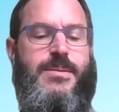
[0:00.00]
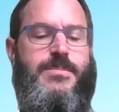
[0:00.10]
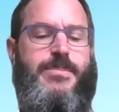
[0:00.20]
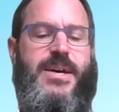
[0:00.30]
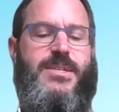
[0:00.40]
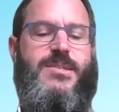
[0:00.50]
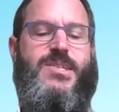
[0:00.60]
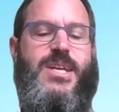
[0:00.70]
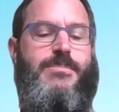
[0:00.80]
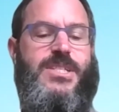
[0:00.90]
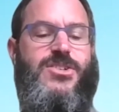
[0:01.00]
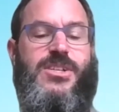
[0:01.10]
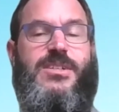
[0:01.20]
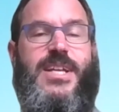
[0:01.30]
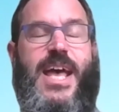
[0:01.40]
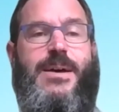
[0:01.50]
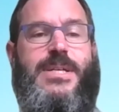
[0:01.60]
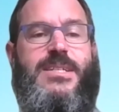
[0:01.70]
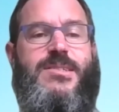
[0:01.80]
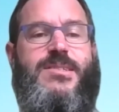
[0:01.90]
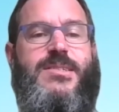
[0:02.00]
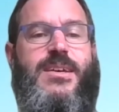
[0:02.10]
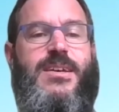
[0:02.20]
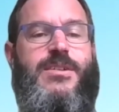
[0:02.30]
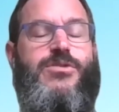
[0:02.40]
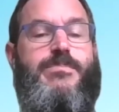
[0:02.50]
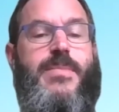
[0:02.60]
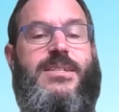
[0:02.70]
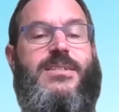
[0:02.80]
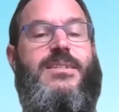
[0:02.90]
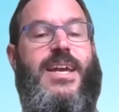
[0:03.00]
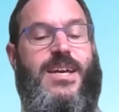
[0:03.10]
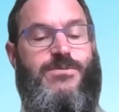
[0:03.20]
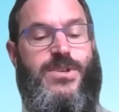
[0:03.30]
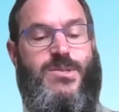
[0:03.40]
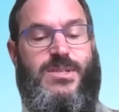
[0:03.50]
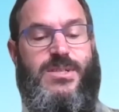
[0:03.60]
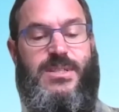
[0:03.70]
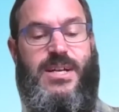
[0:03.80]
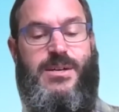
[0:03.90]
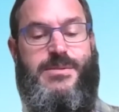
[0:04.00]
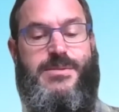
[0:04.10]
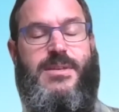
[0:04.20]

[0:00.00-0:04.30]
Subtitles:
about establishing good habits for mental and physical health,